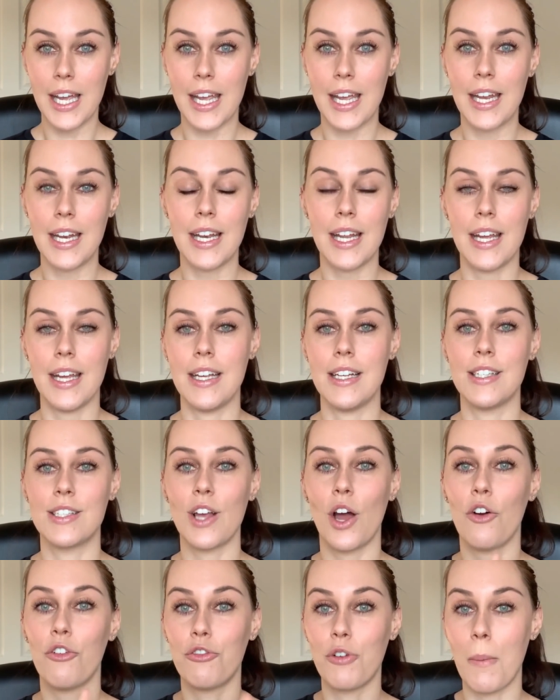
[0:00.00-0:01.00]
It
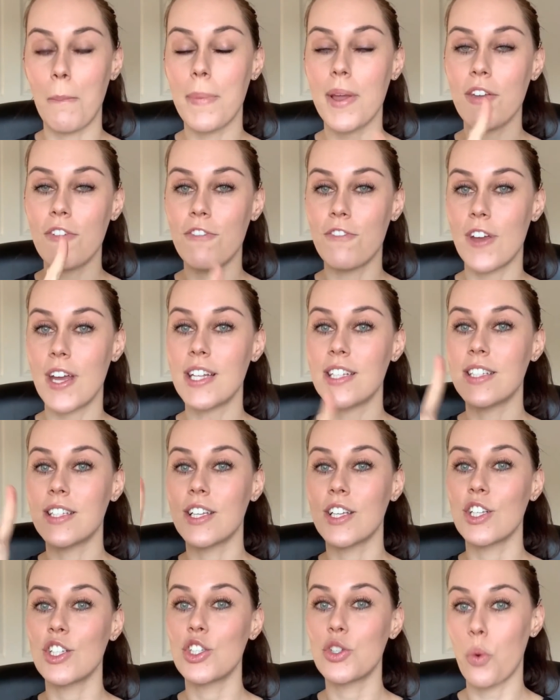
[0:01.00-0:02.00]
is
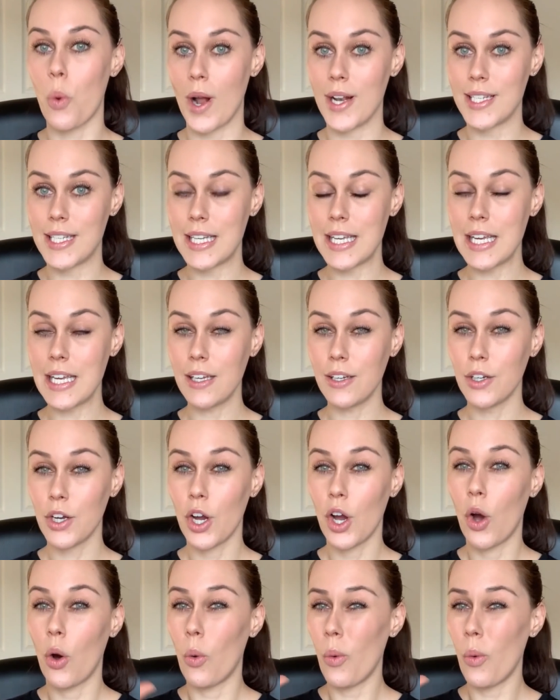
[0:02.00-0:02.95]
FrumpyFit20,